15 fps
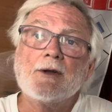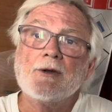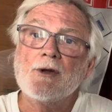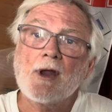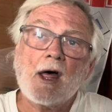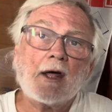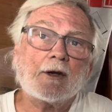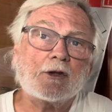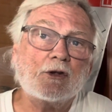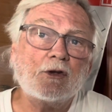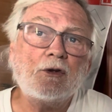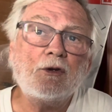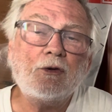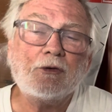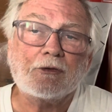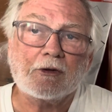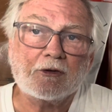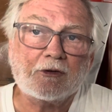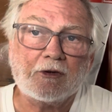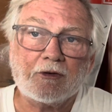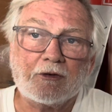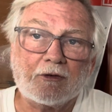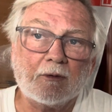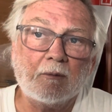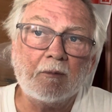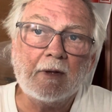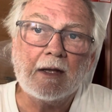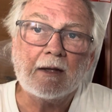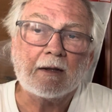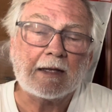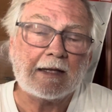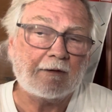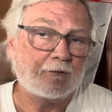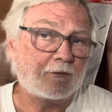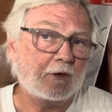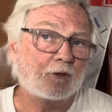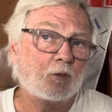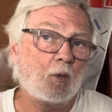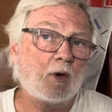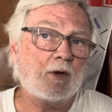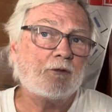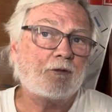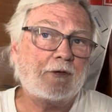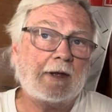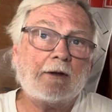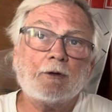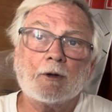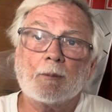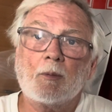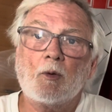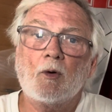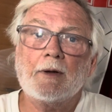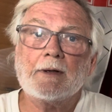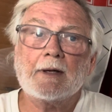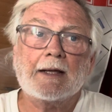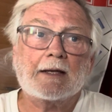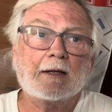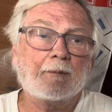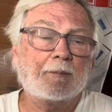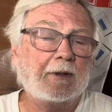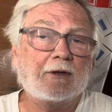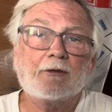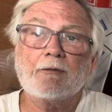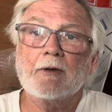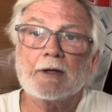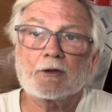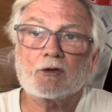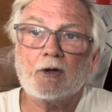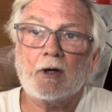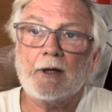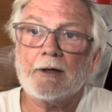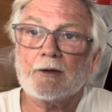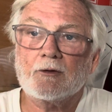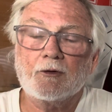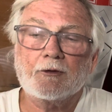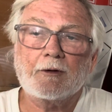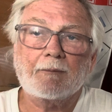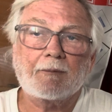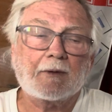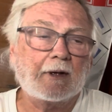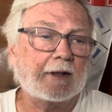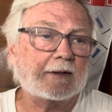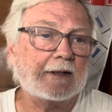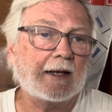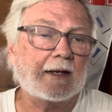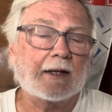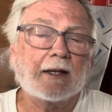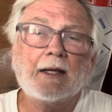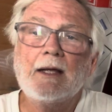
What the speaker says: not use the system if there's one failure point, like a piece of electronics or something like that.